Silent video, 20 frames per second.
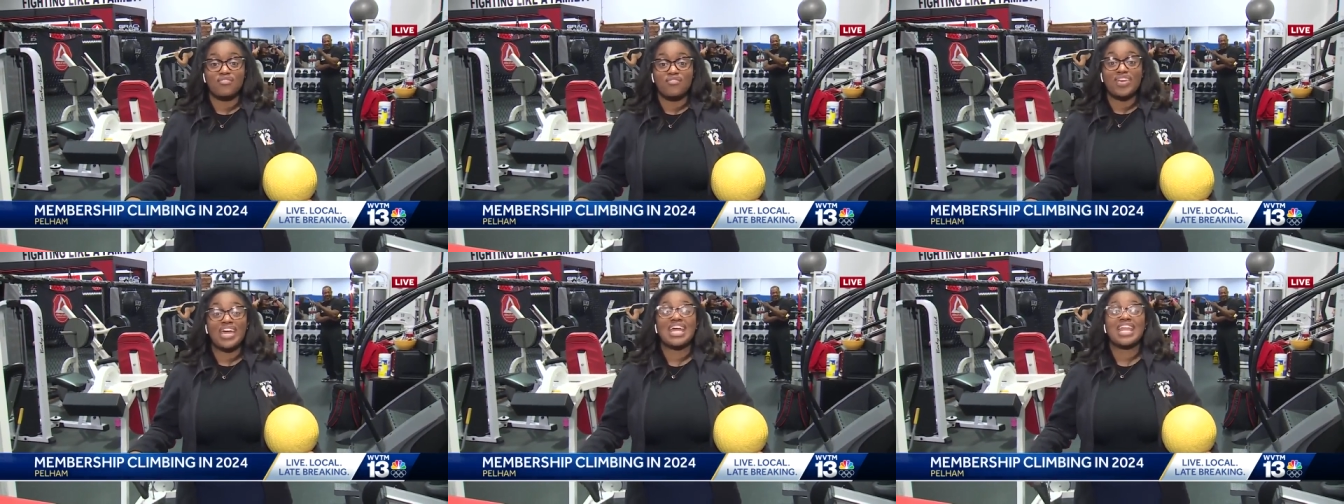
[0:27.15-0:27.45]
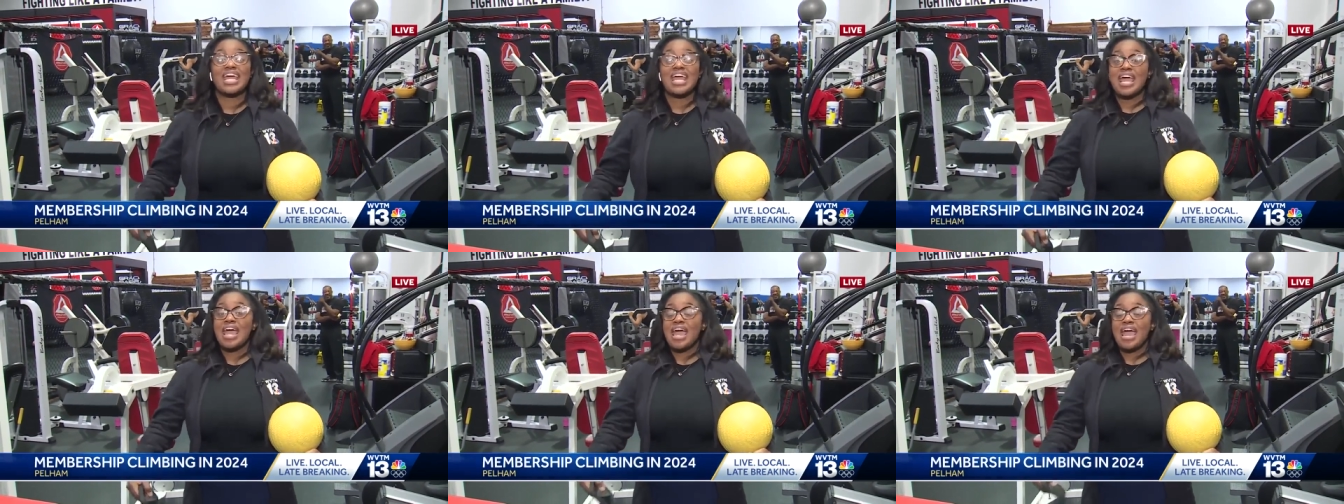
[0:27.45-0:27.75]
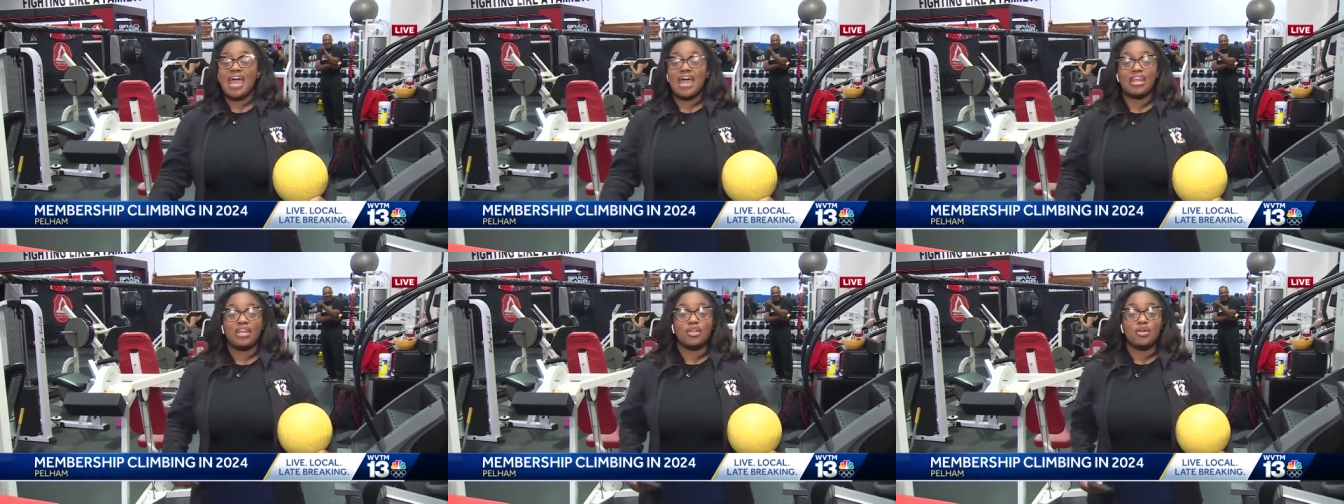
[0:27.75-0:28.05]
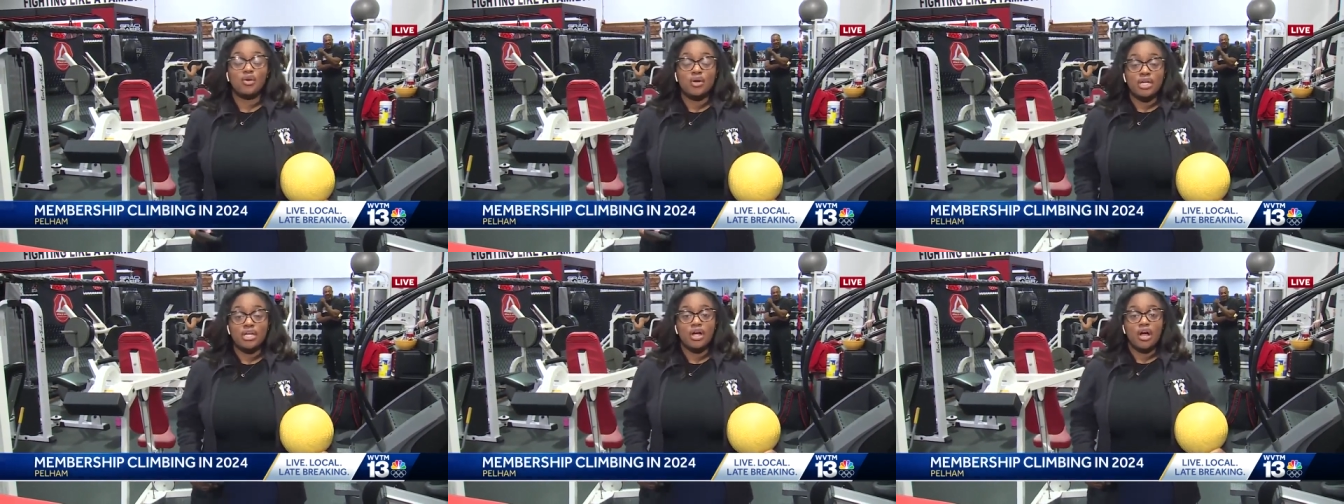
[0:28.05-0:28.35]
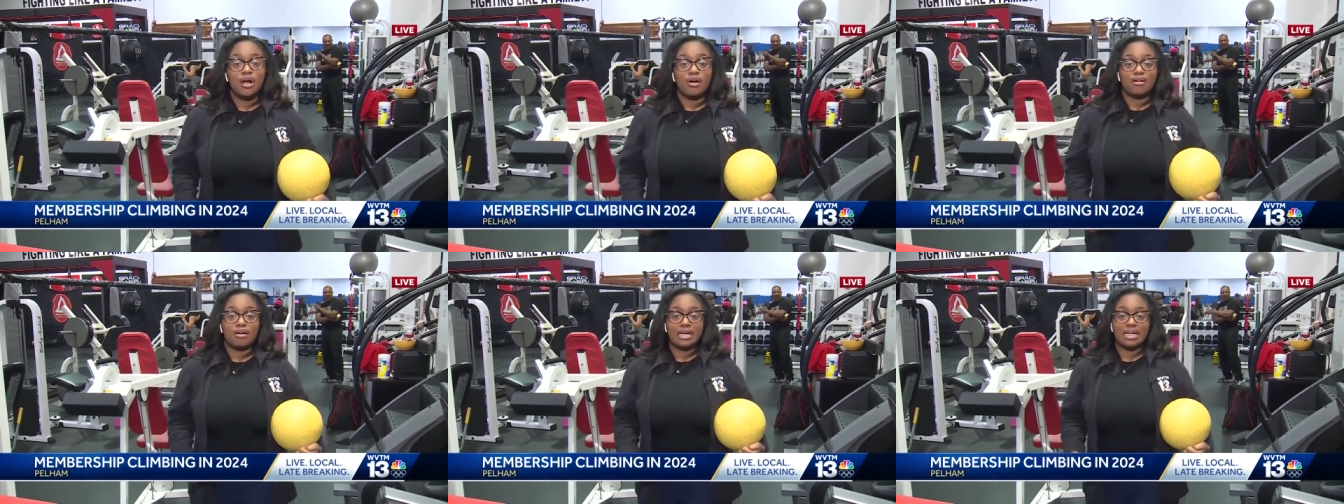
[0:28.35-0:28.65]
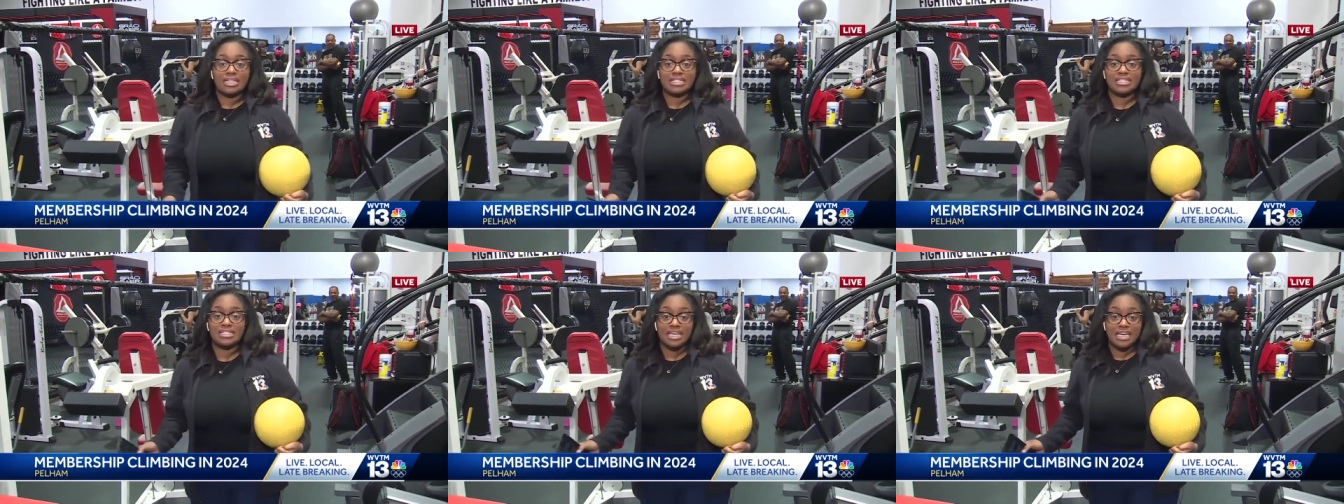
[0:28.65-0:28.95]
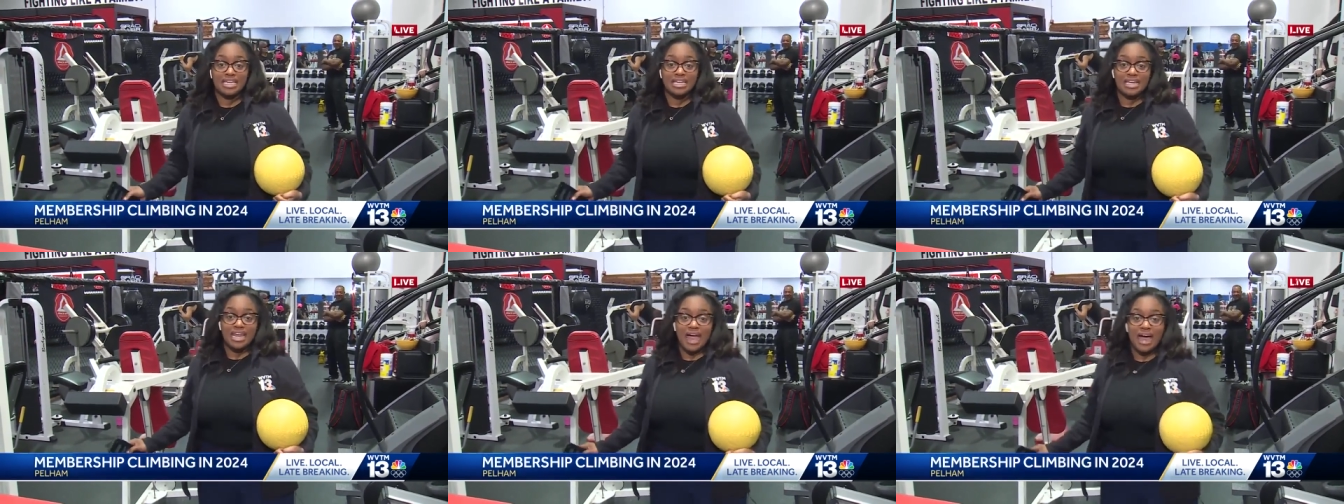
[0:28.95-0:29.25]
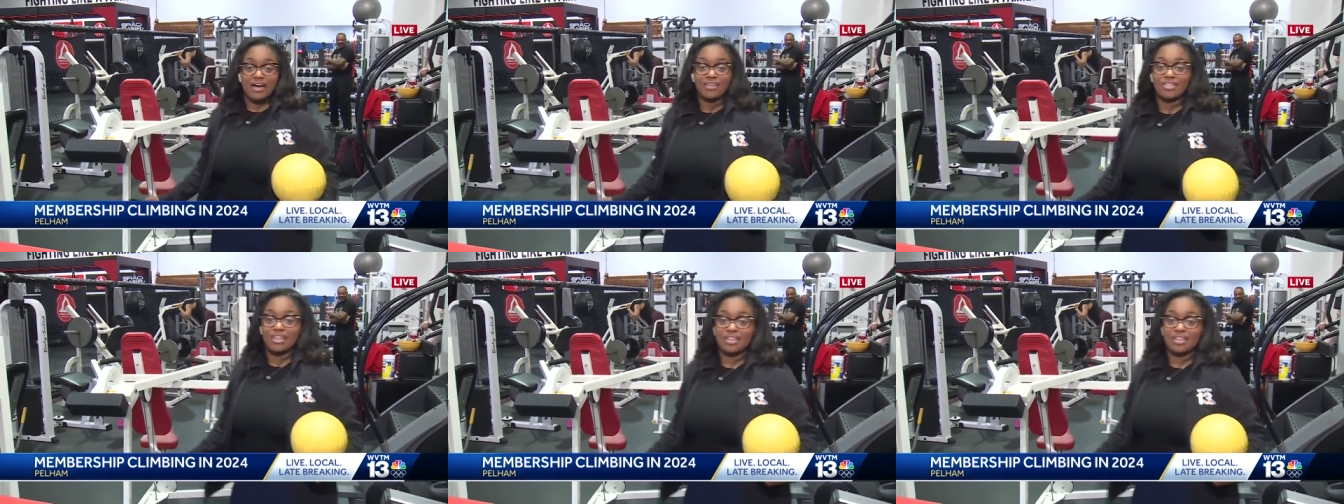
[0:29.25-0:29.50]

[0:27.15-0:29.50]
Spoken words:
fit. And you can already see now